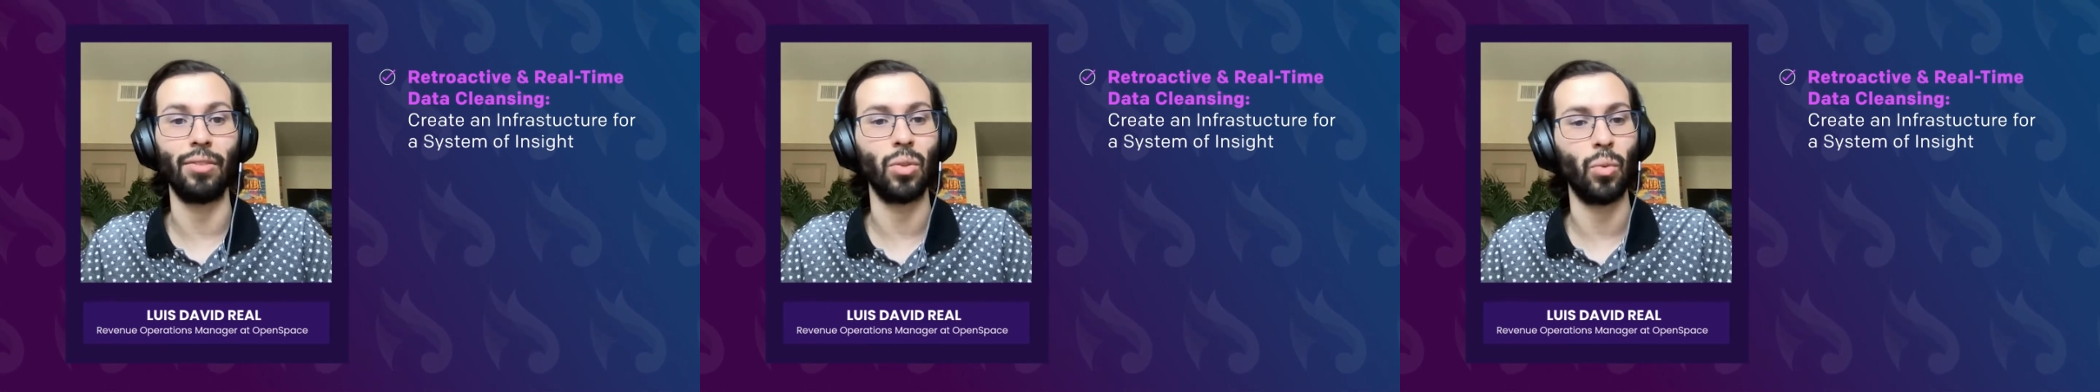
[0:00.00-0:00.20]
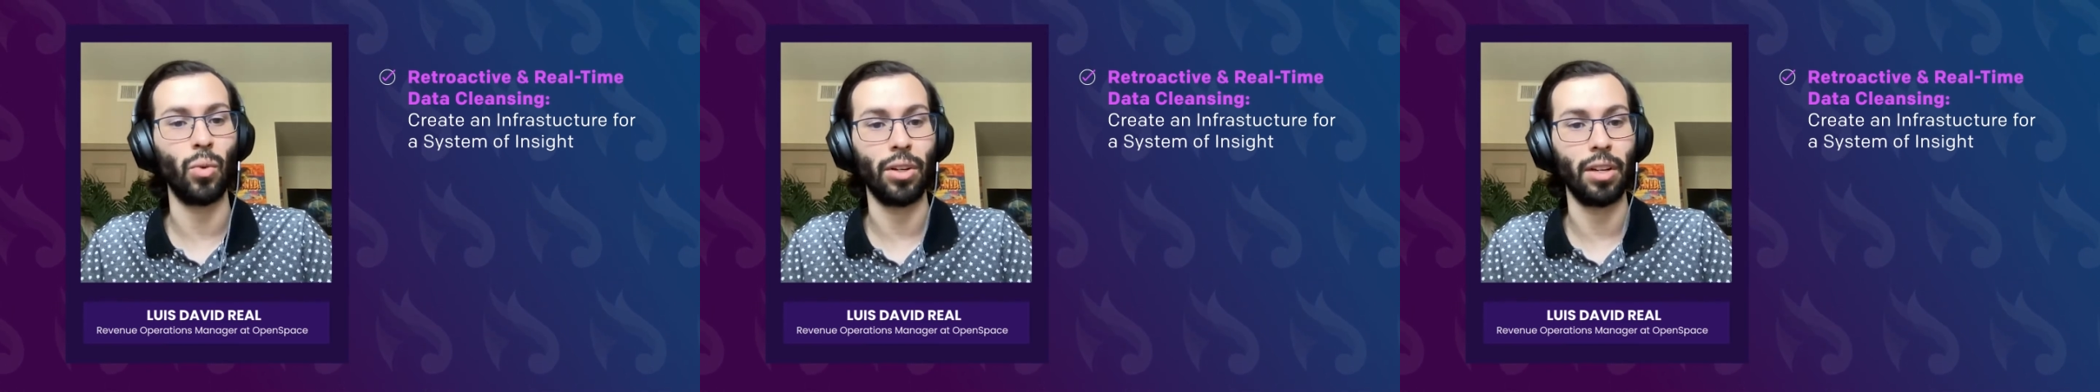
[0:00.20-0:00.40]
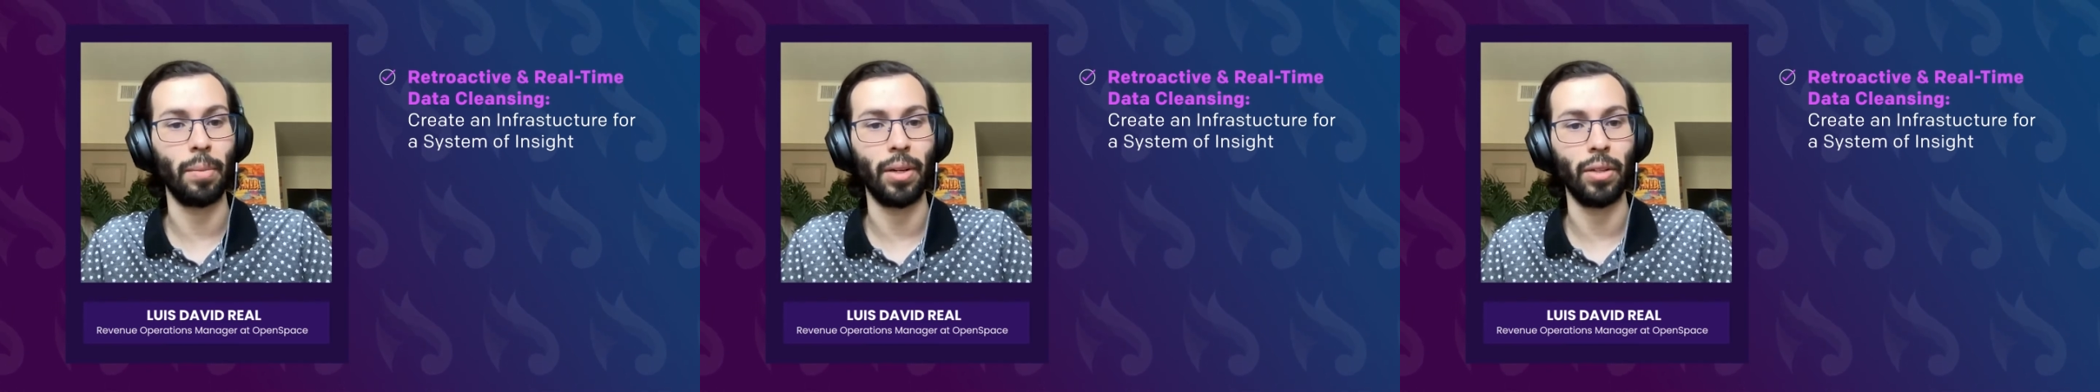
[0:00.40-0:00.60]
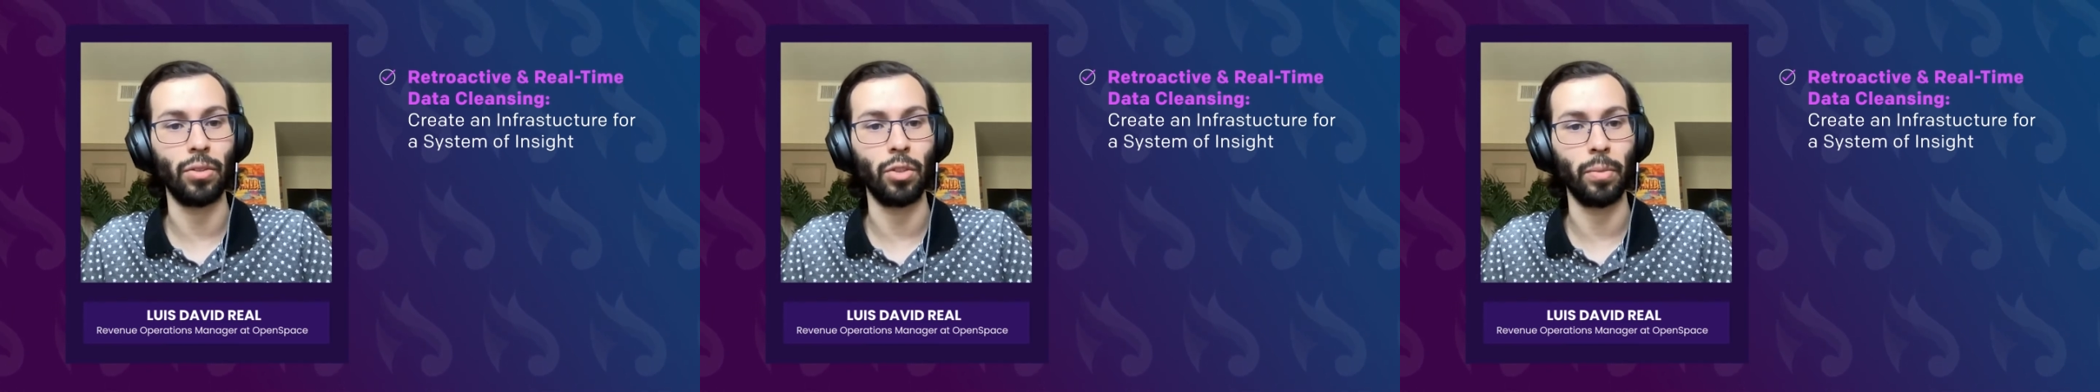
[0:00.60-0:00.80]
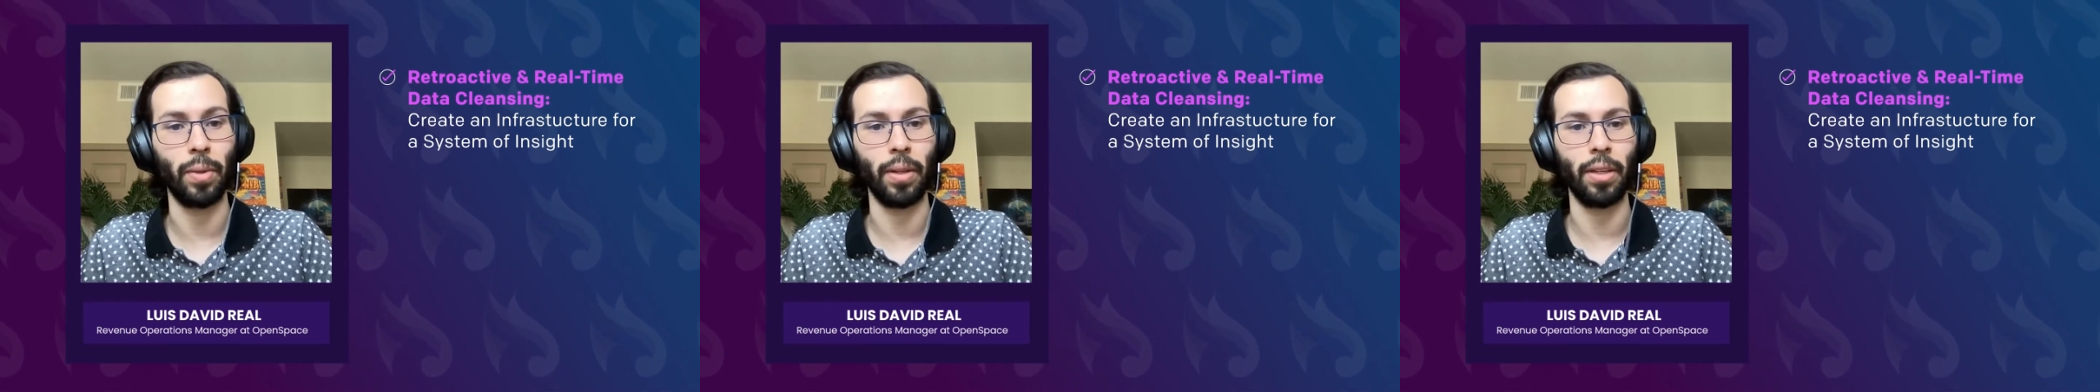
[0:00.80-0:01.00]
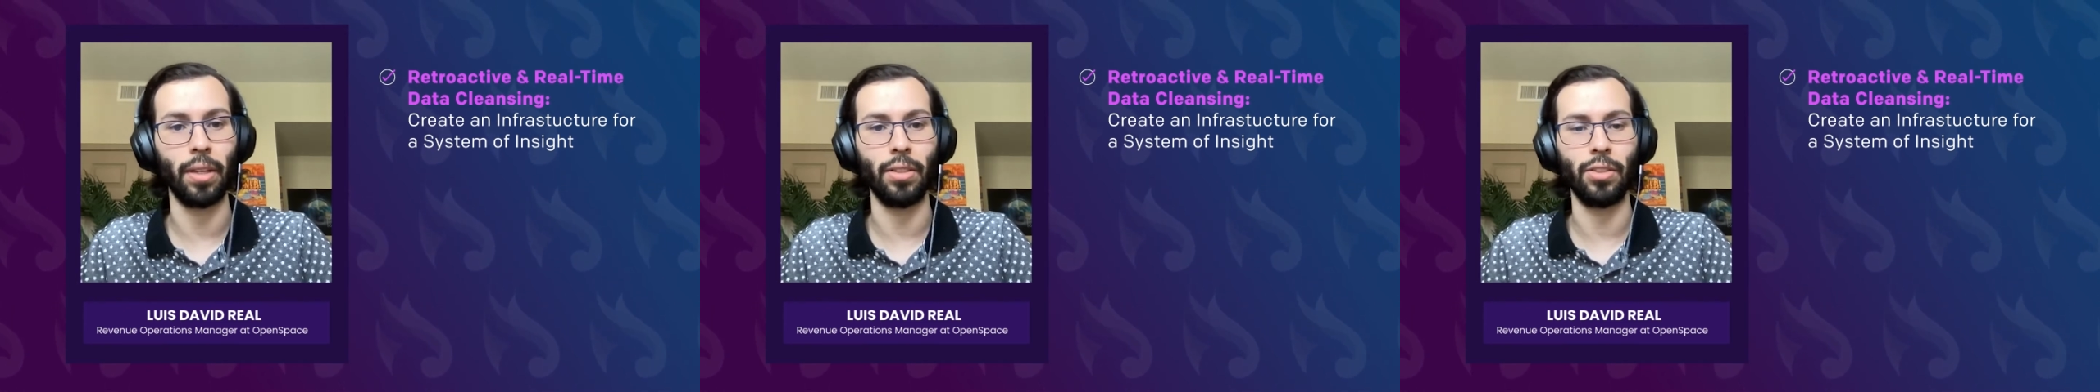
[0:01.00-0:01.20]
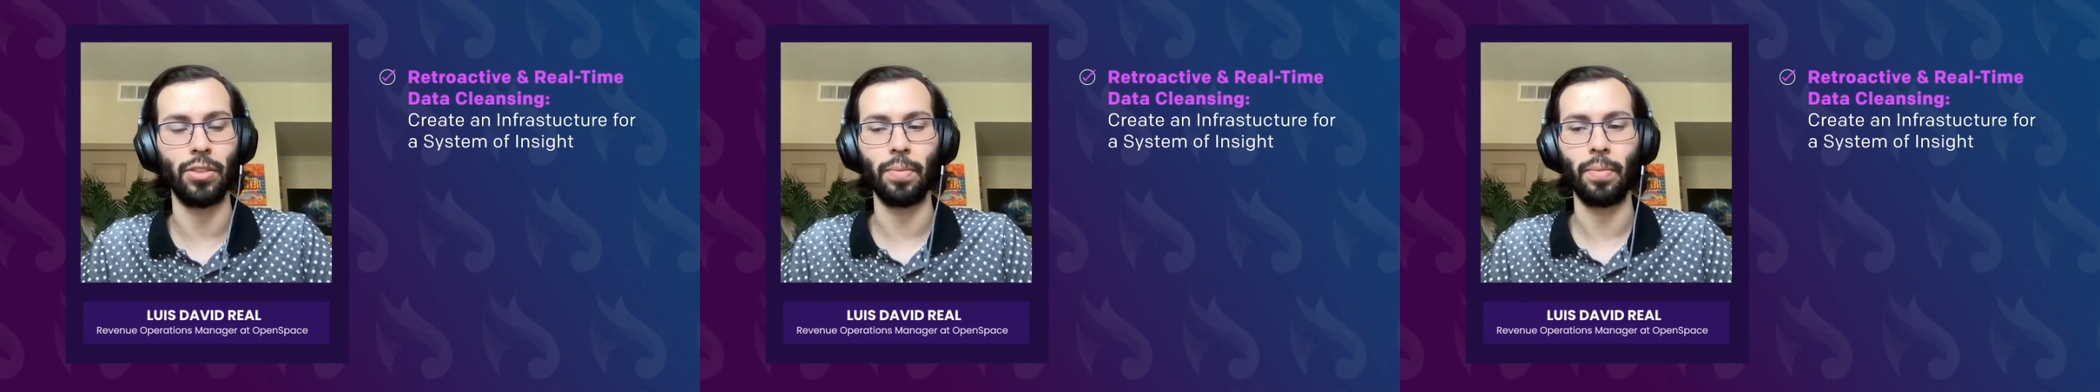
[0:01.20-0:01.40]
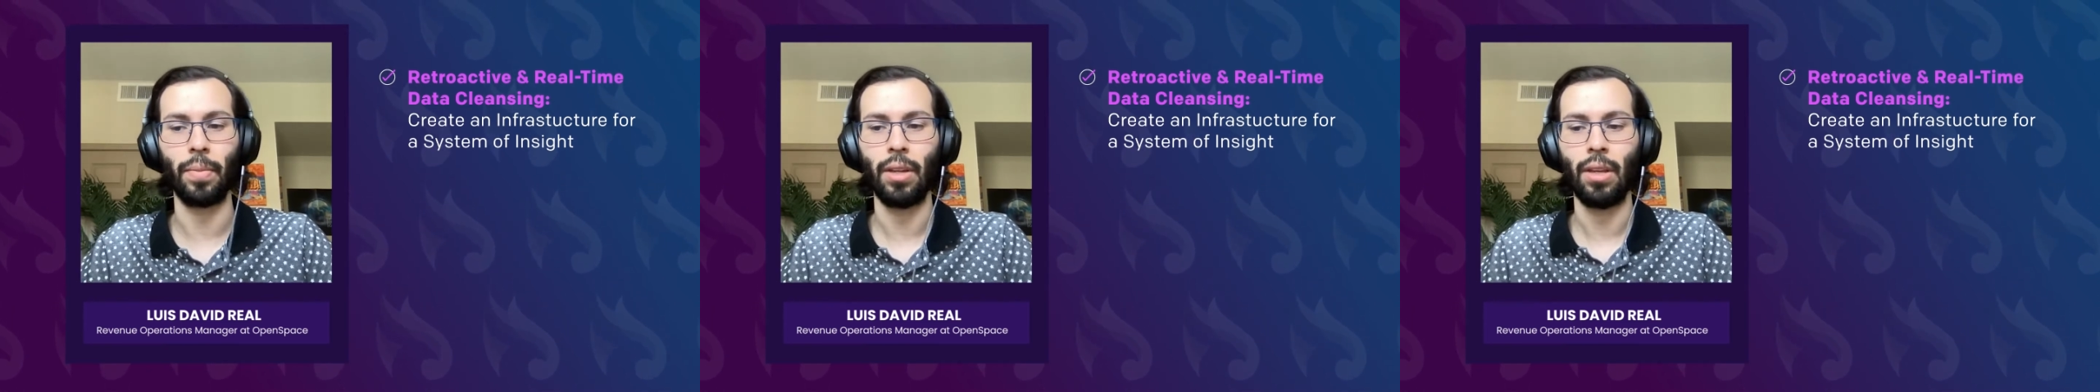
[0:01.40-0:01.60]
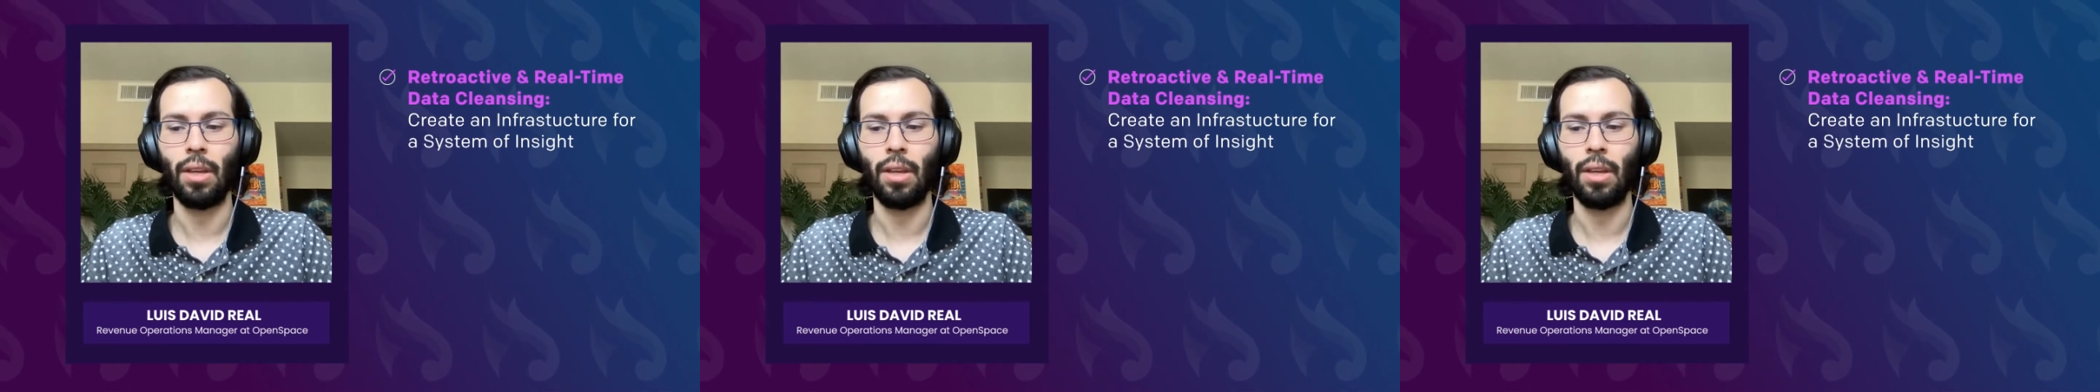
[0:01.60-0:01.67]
to worry about duplicates.